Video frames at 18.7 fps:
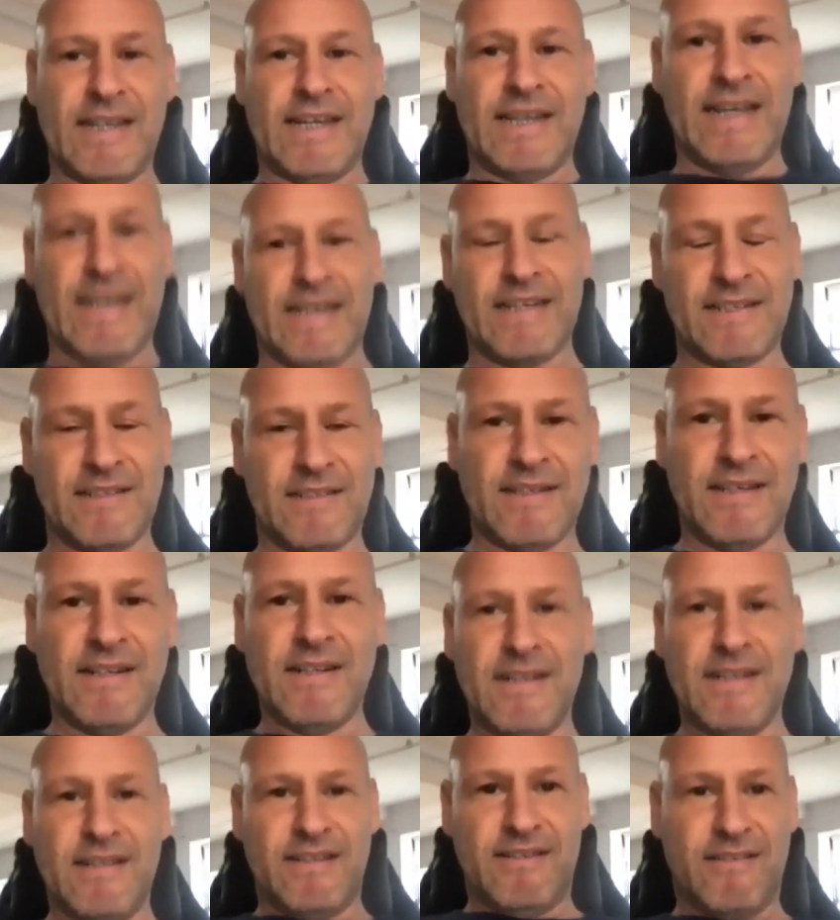and
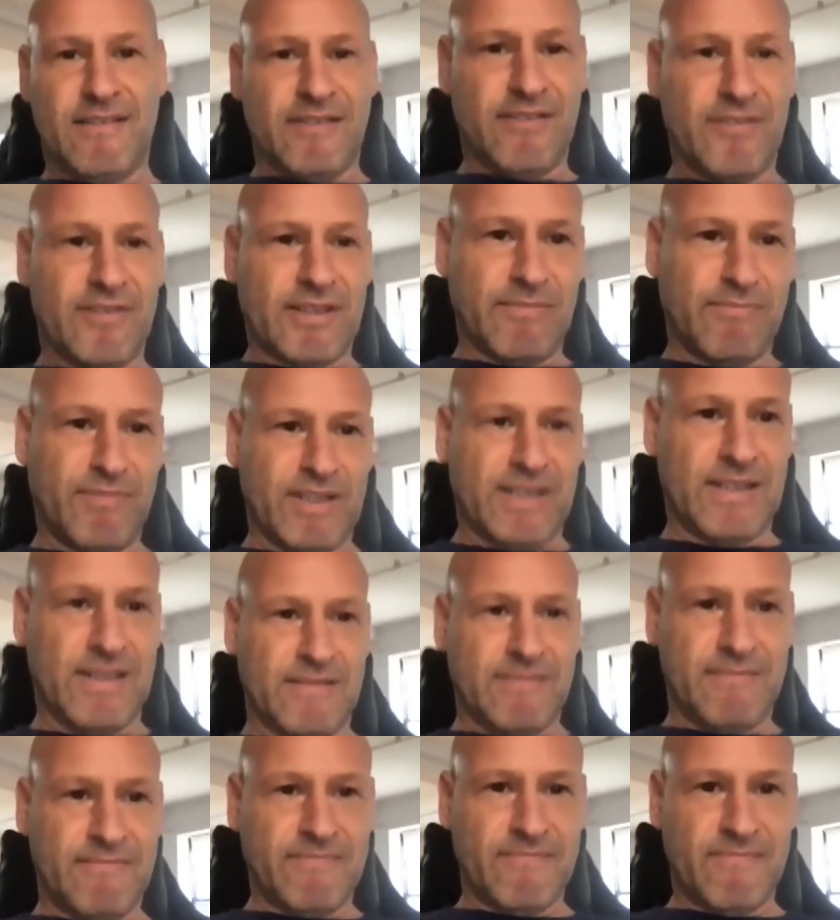there's
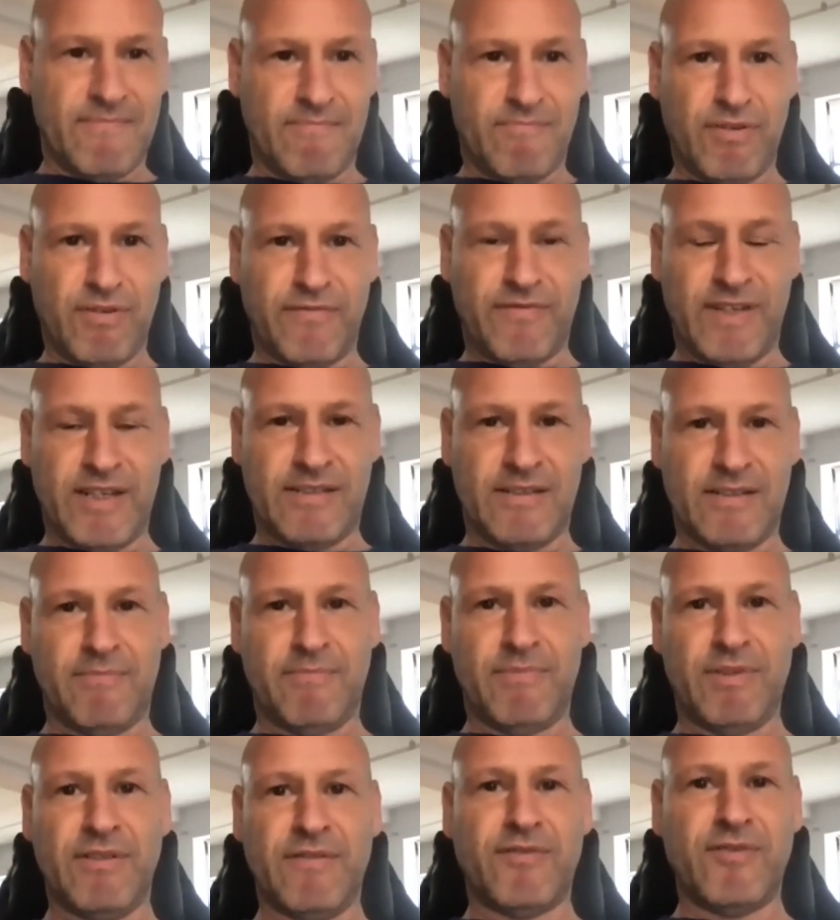something profound and
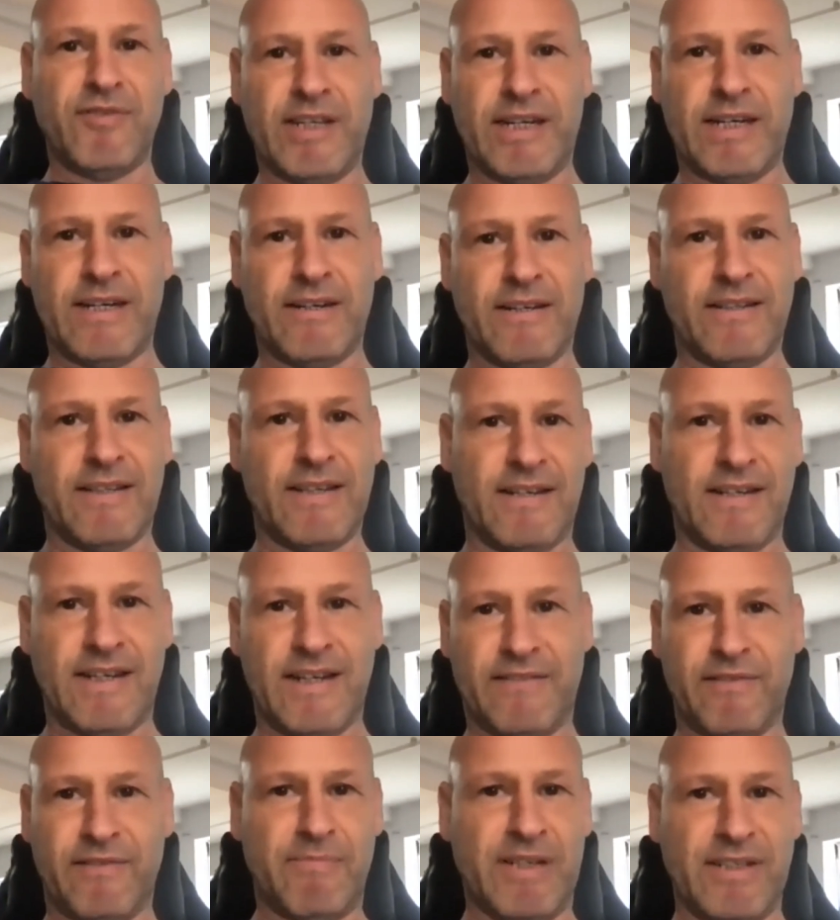beautiful there, and then
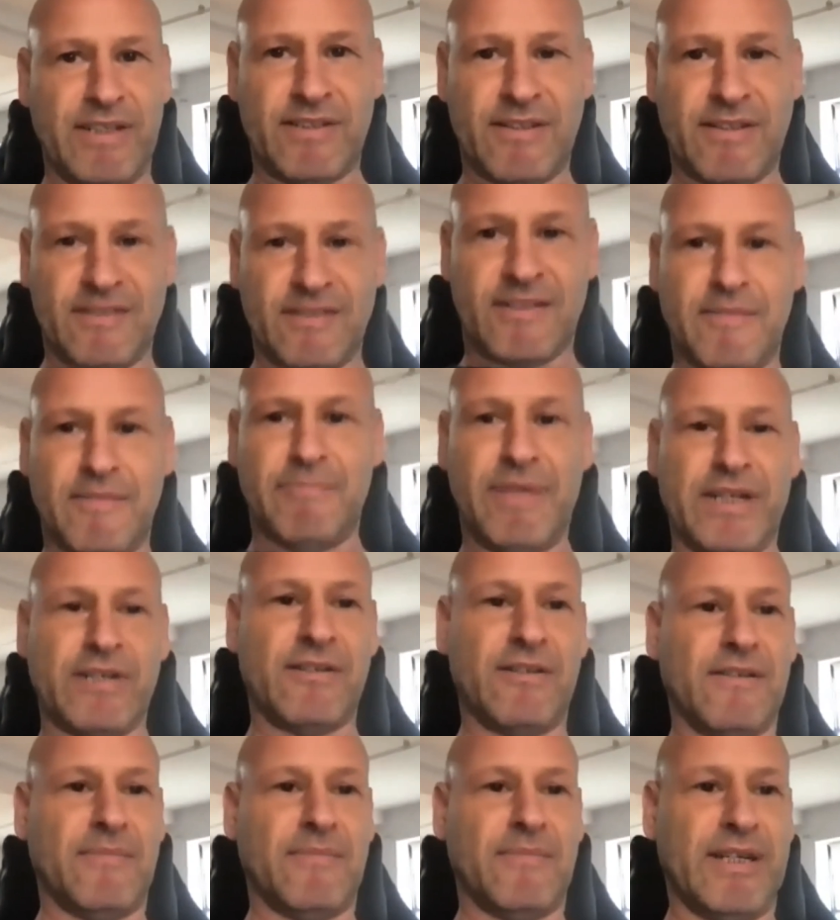everybody starts to
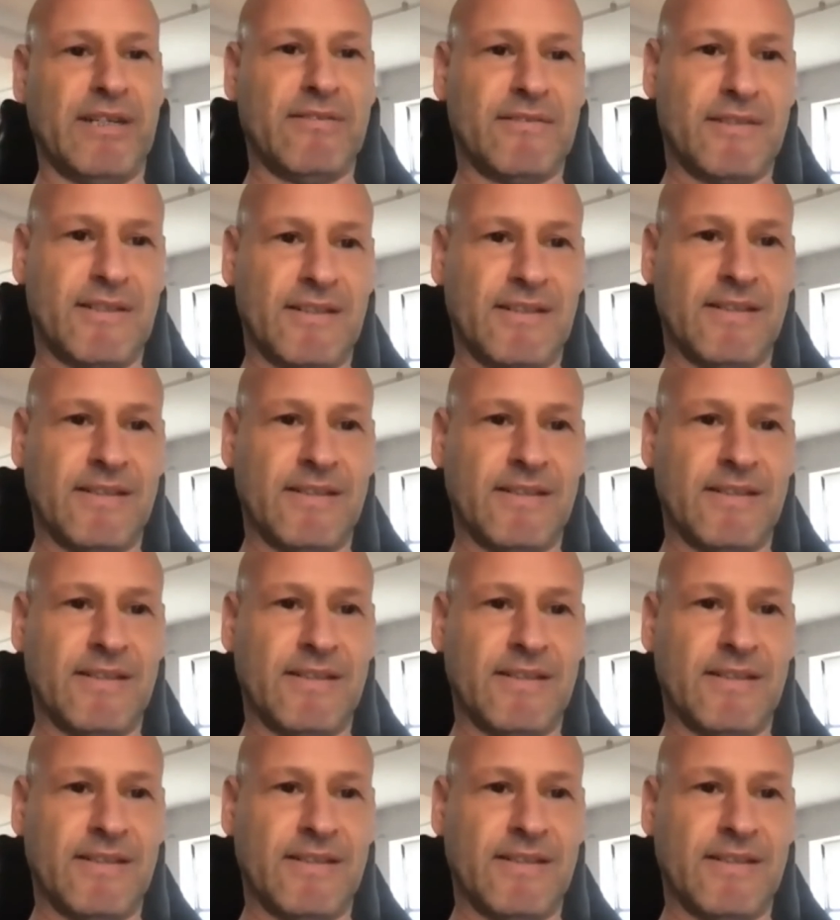bicker about